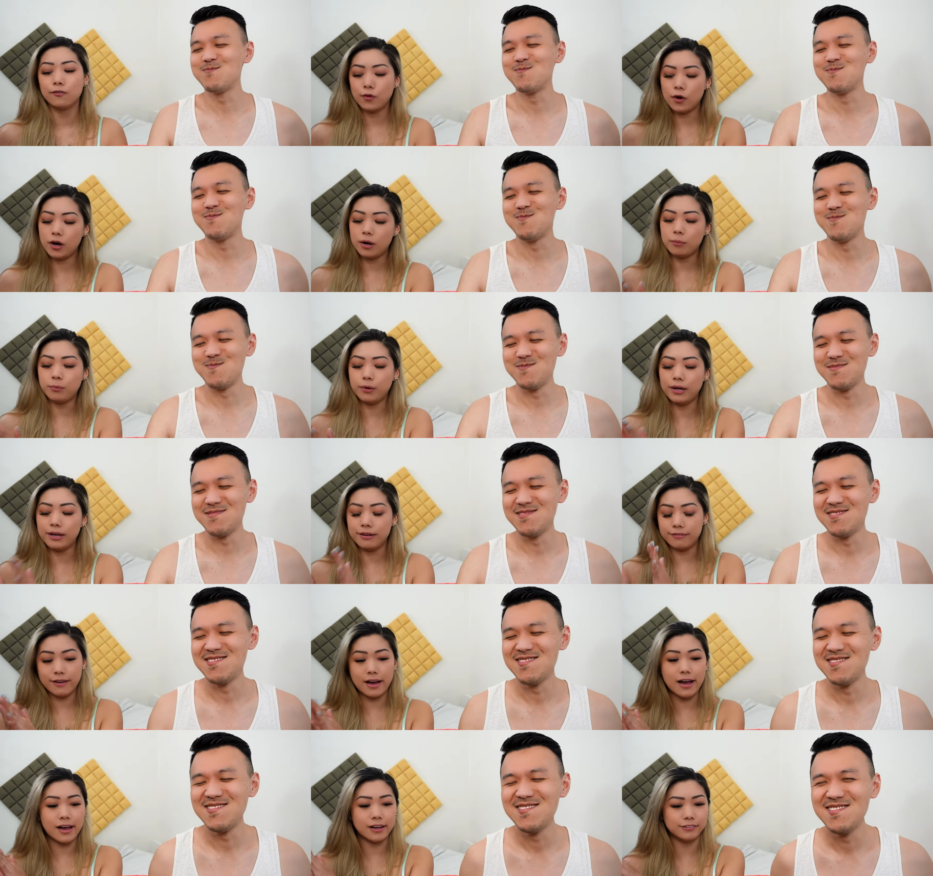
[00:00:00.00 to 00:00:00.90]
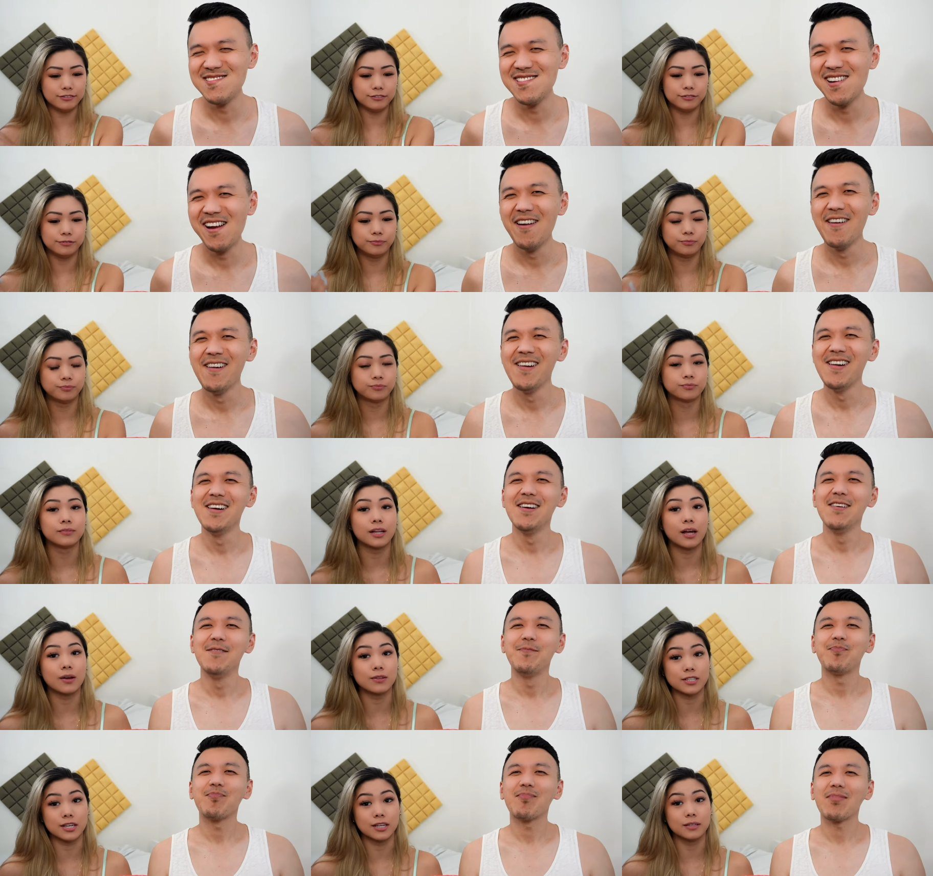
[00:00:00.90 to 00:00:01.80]
Speaker 1: 4.5.
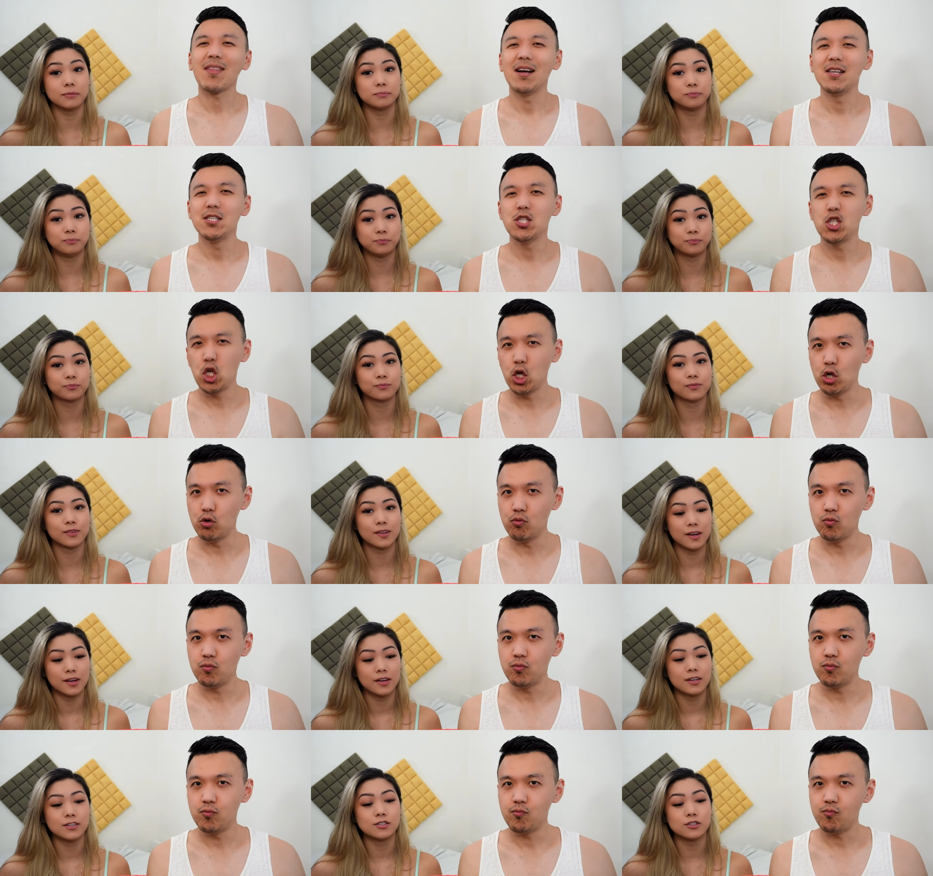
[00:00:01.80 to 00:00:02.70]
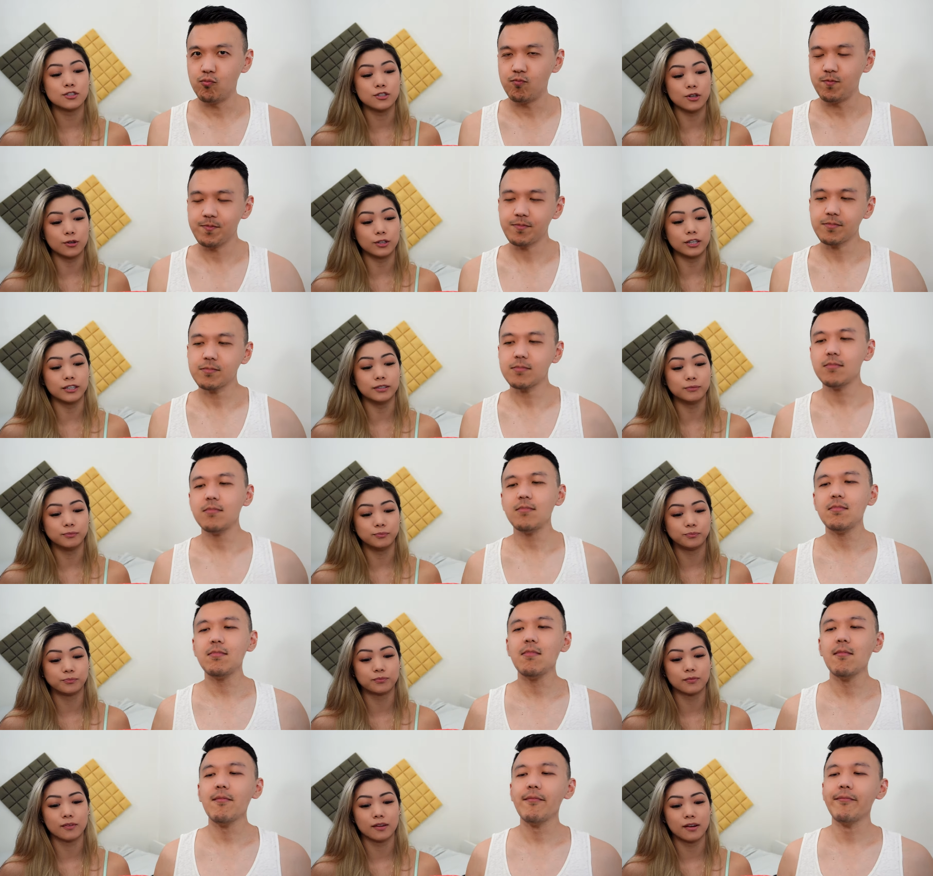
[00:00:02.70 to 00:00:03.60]
That's good. Two. So good.
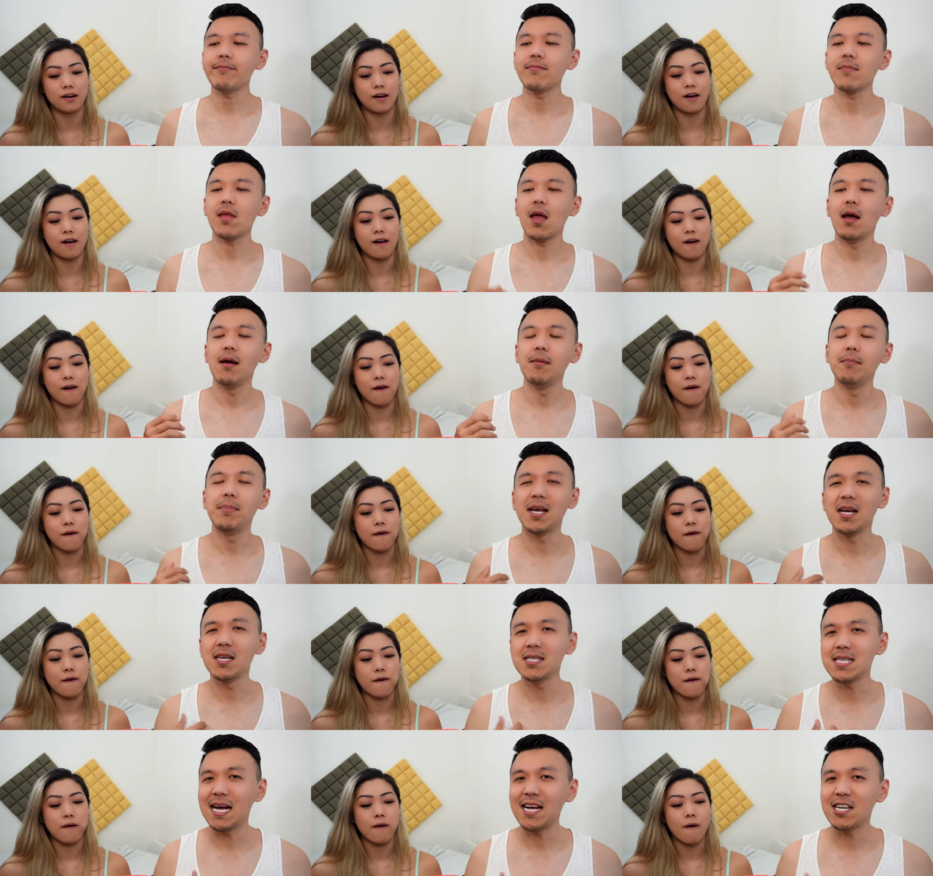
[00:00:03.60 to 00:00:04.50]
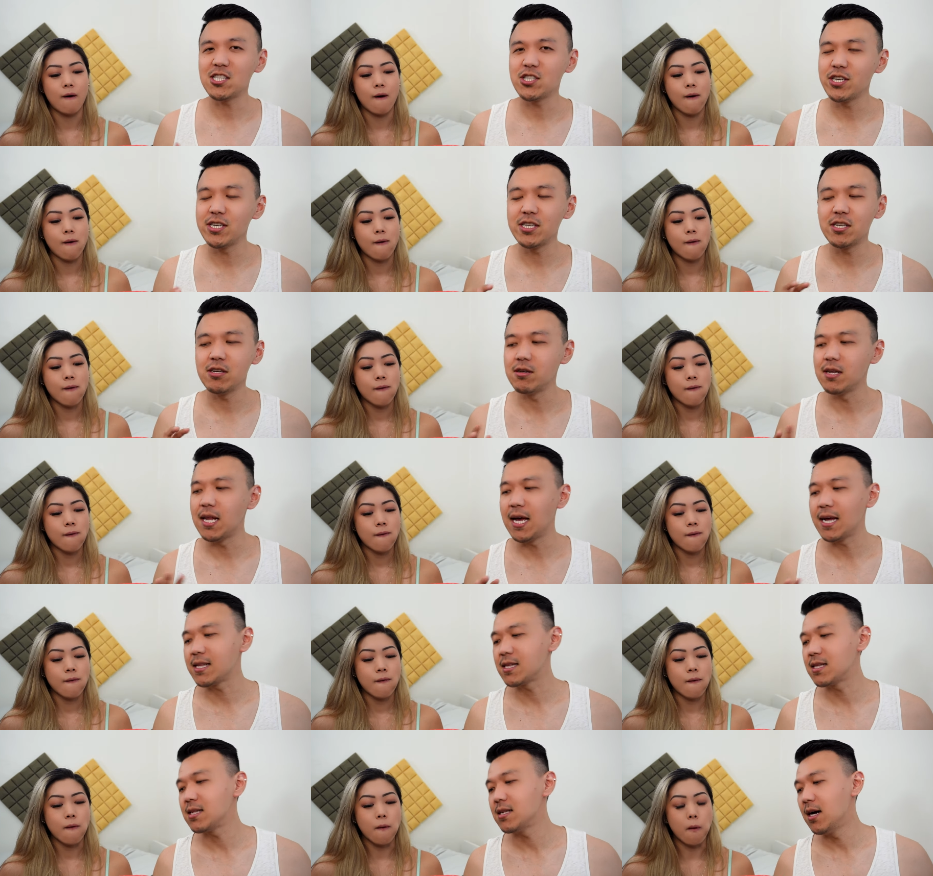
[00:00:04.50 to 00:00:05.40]
Speaker 2: Because I actually don't
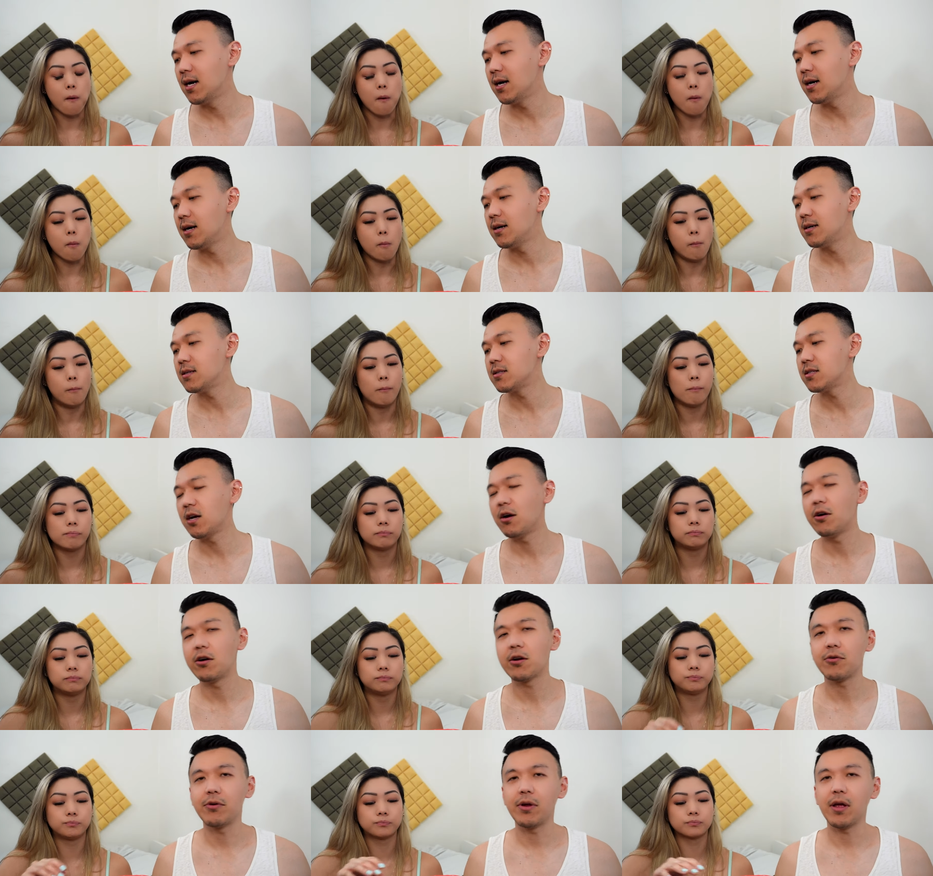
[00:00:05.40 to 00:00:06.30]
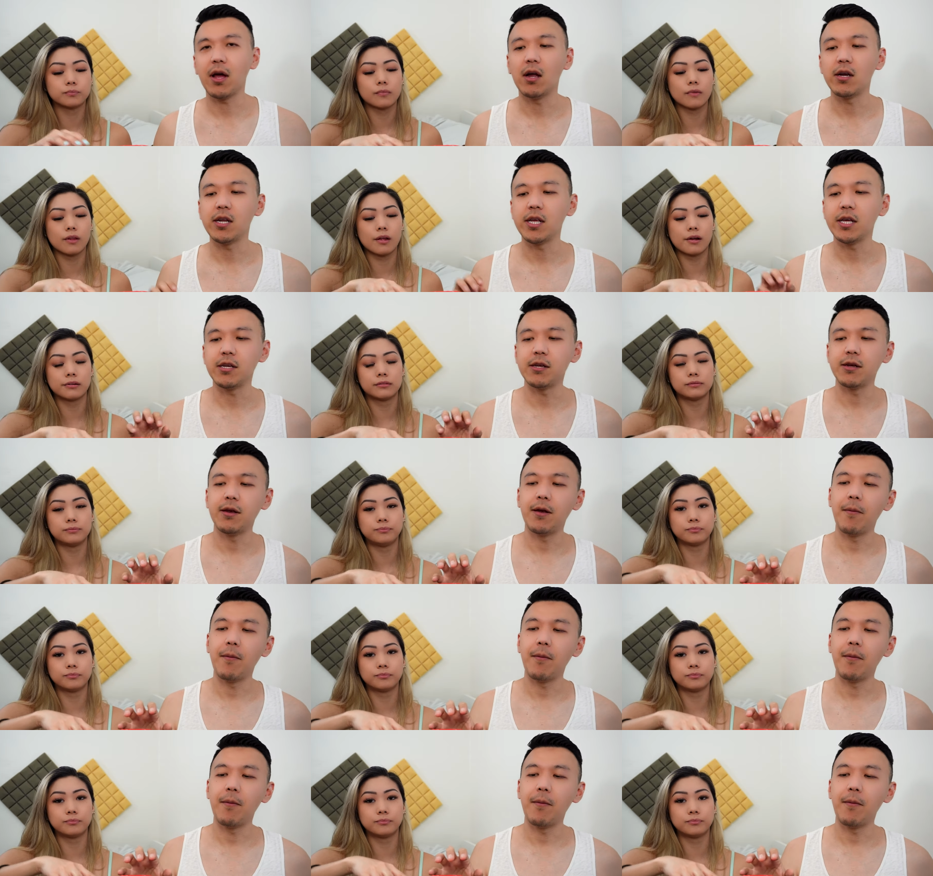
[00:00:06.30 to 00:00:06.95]
like uh, sour cream onion.